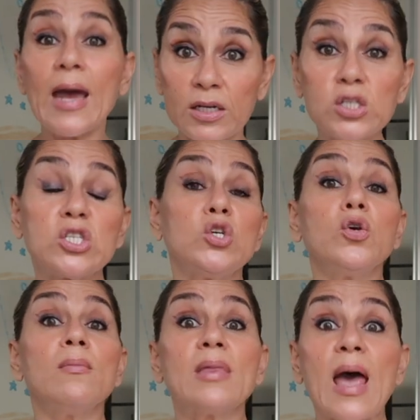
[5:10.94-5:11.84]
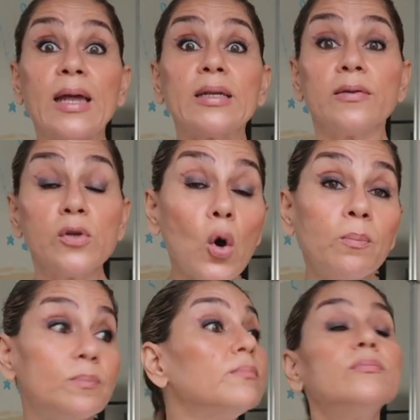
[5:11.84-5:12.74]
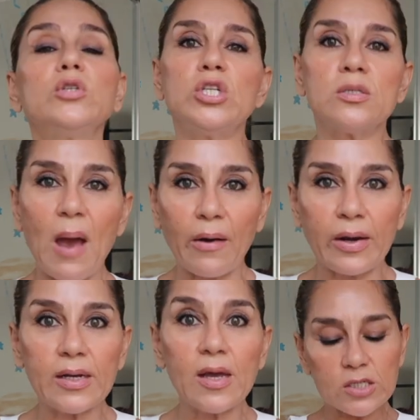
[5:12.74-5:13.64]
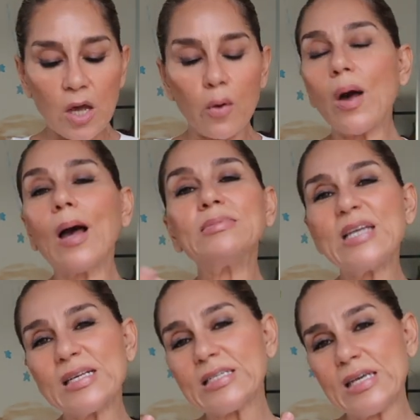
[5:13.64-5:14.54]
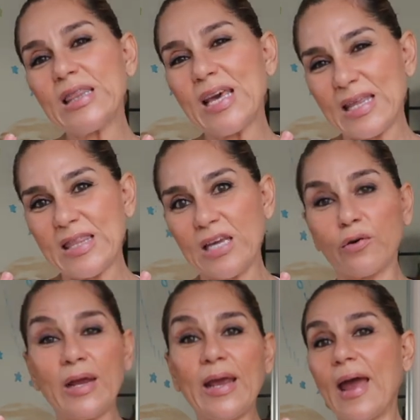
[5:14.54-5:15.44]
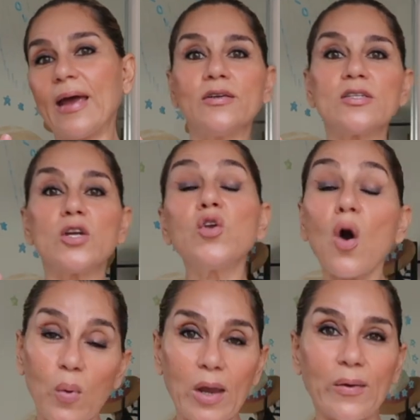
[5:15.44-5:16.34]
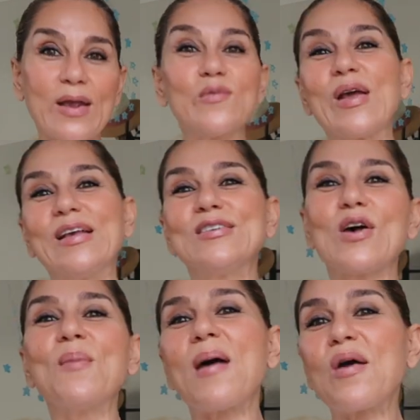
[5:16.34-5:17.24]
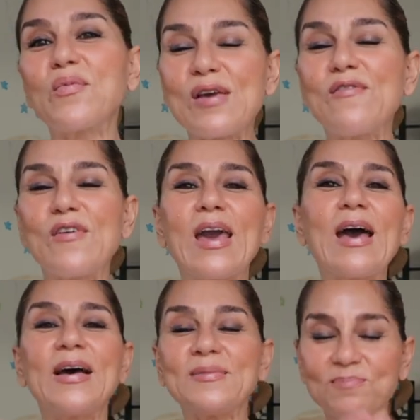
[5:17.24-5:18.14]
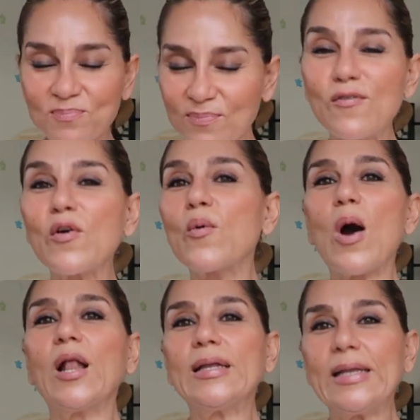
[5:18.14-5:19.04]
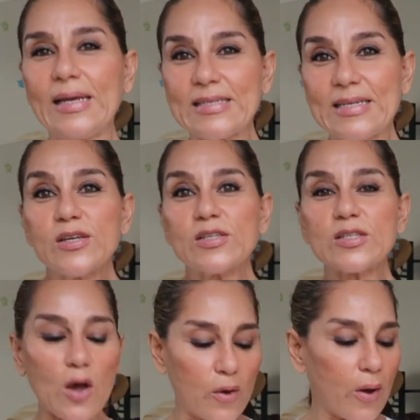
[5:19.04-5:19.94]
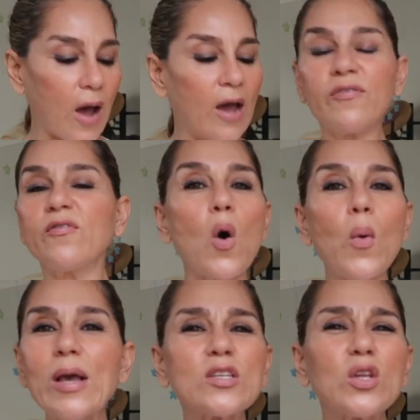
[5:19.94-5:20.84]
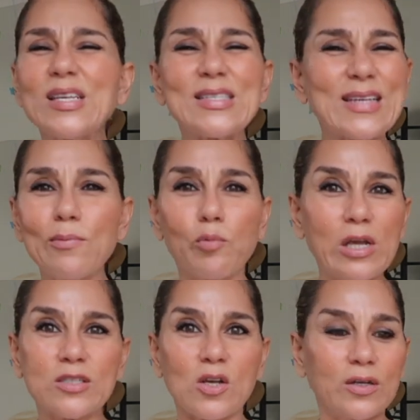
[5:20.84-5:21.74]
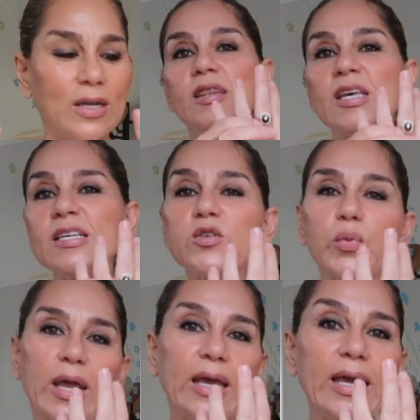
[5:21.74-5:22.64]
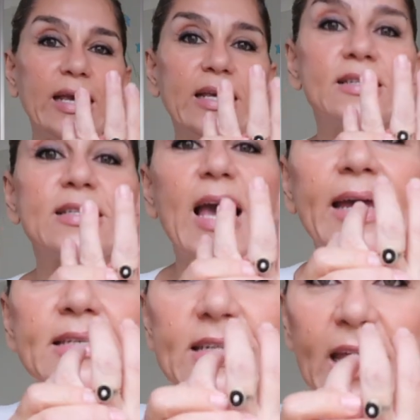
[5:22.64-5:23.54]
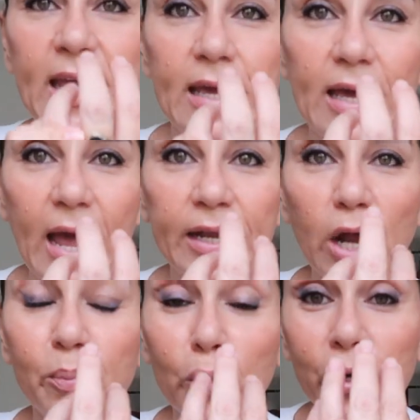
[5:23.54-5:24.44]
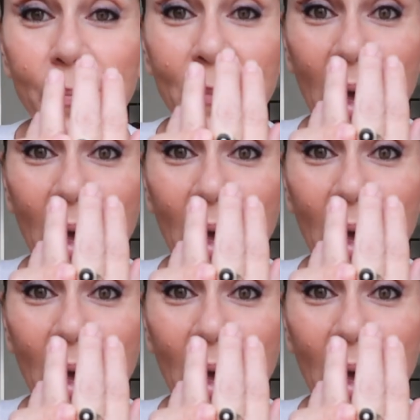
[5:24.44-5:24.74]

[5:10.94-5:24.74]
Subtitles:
and assume that, nope, she's married. So I'm testing their theory and not wearing rings on my ring finger for a while at least. So I've always got the same rings on. This ring is antique and I brought it